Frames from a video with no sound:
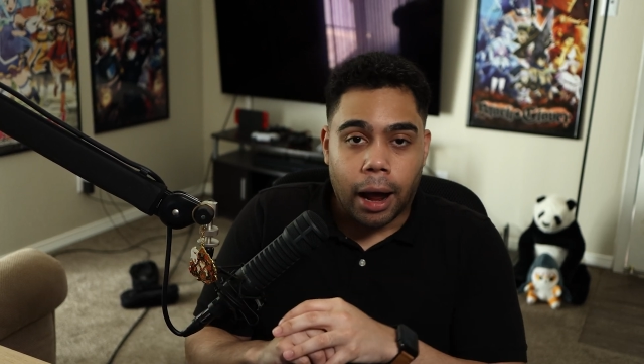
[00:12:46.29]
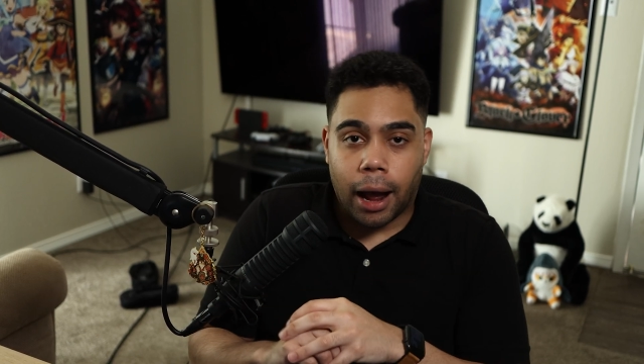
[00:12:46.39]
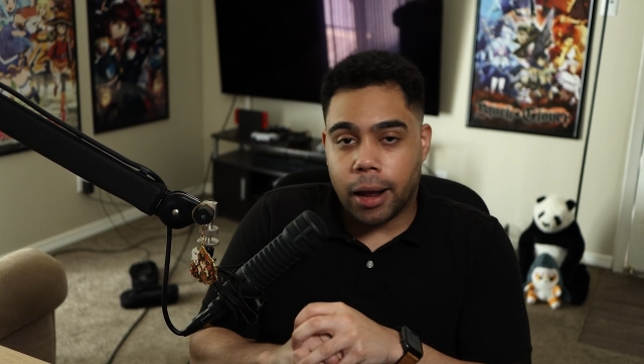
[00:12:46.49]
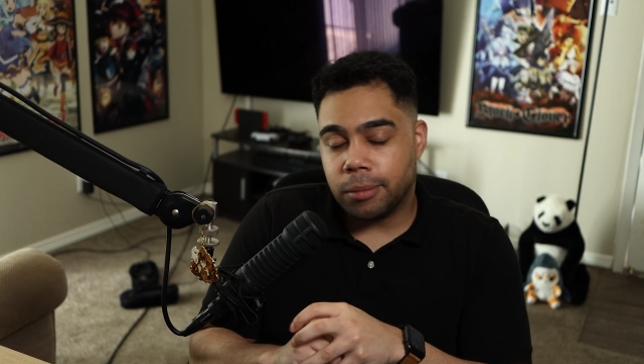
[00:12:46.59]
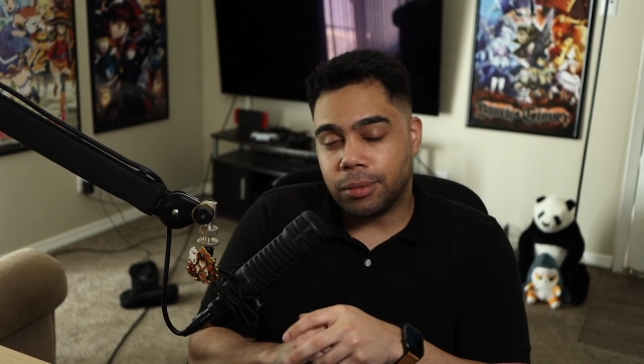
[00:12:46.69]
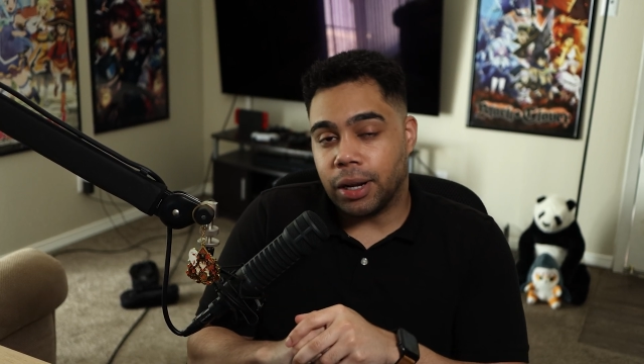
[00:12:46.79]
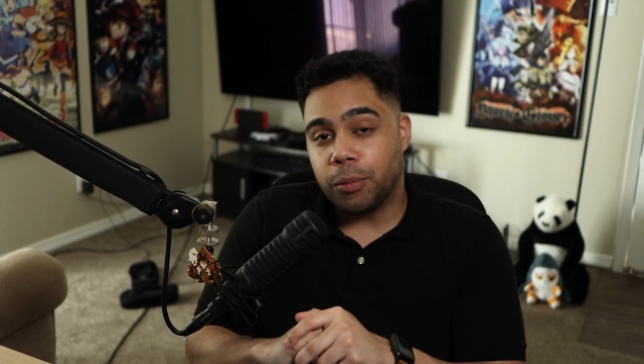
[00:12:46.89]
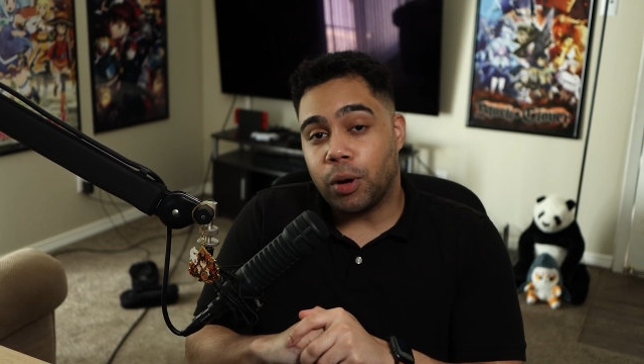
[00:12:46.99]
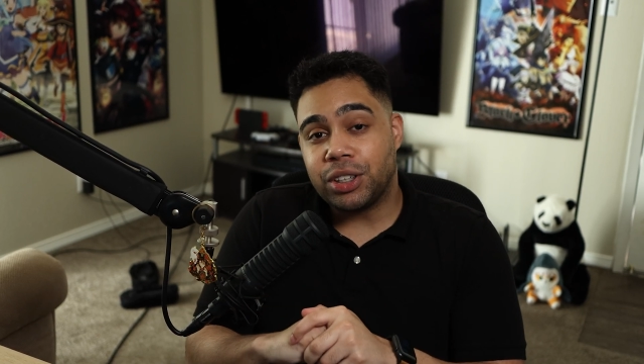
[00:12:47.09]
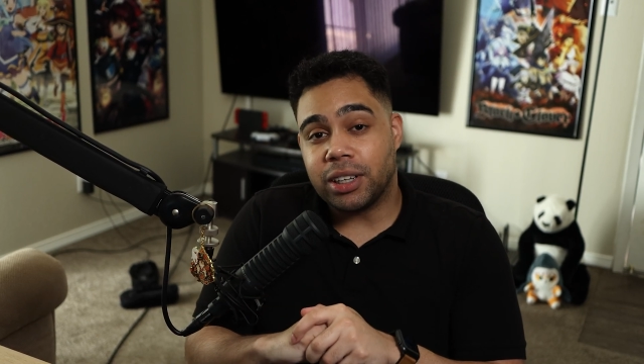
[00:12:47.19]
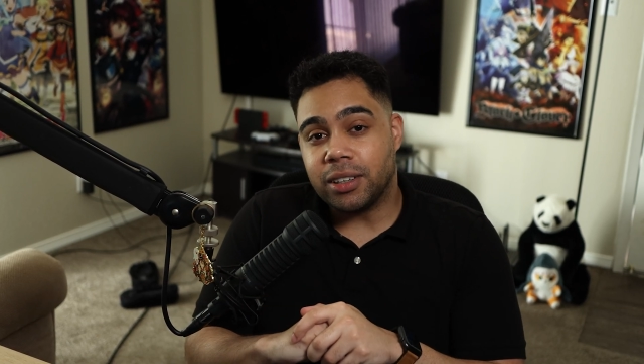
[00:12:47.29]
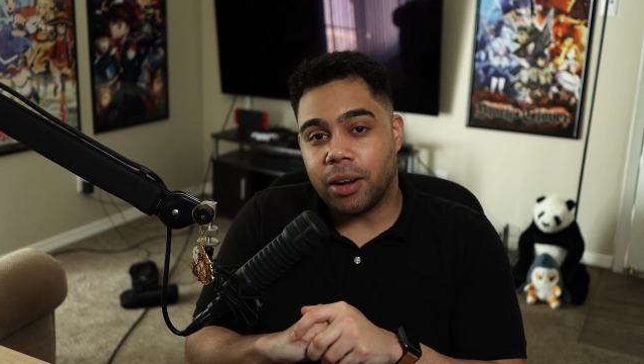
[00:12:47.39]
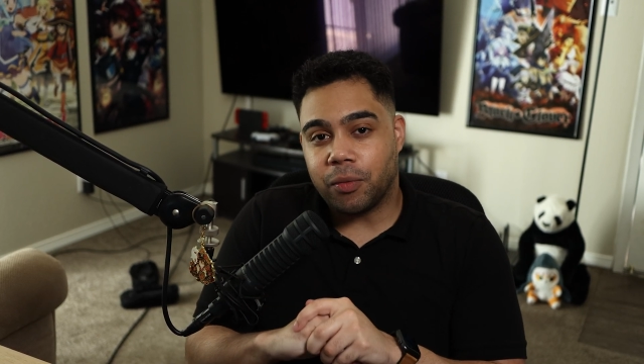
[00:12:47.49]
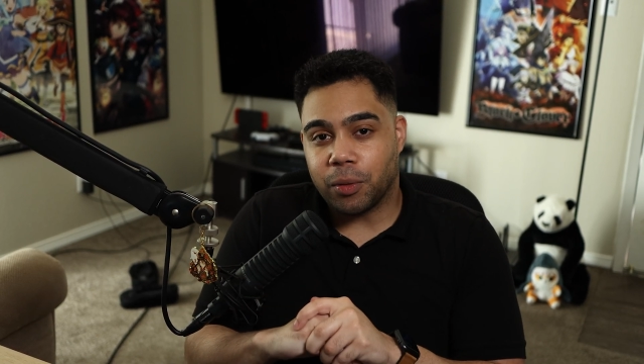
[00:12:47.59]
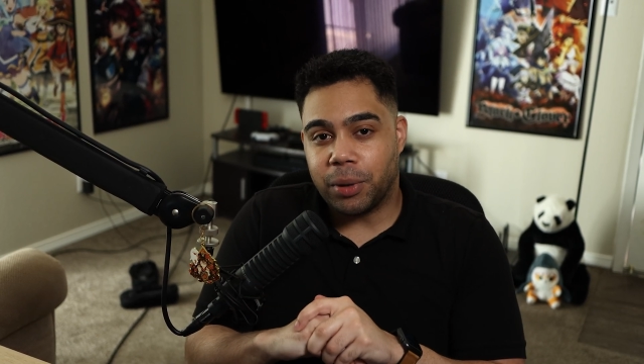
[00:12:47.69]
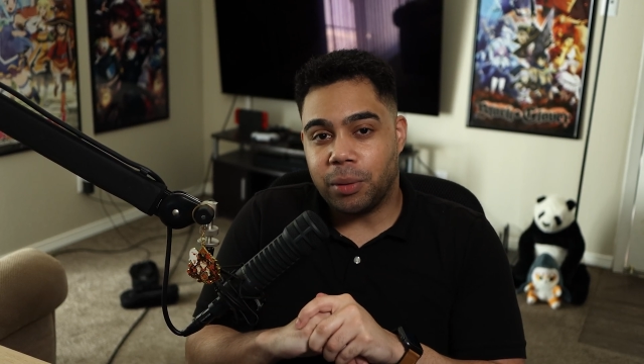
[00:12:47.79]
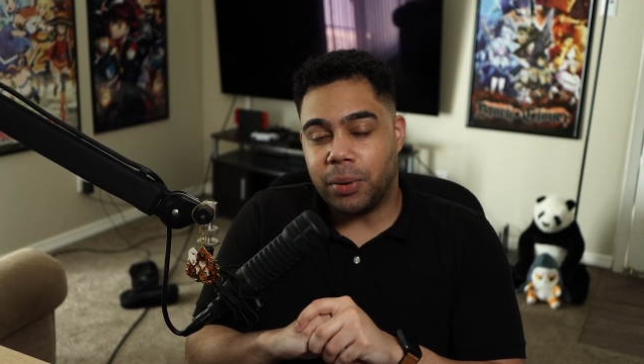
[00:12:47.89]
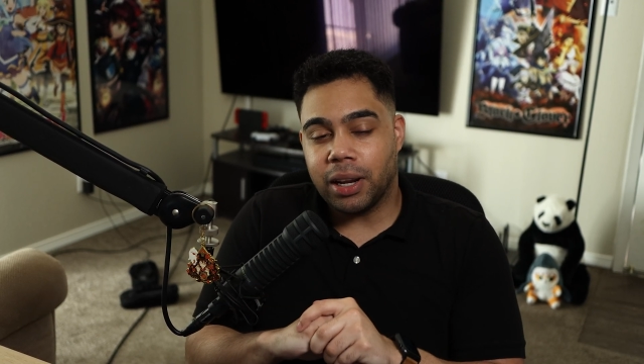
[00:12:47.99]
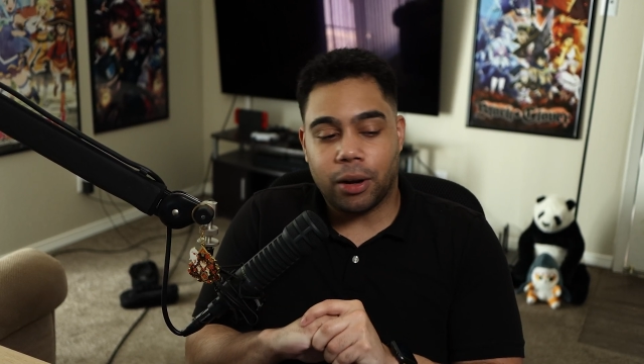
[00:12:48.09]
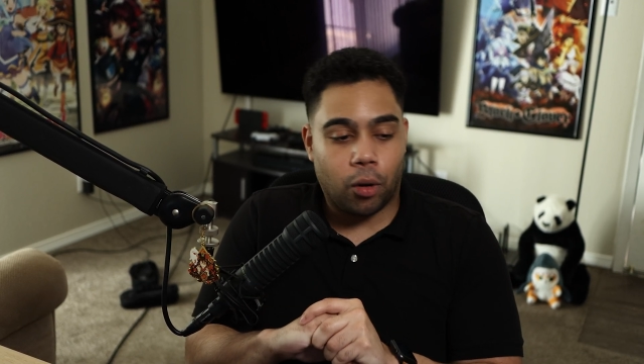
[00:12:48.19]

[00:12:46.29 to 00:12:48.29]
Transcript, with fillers: I it wasn't enough for me to be like,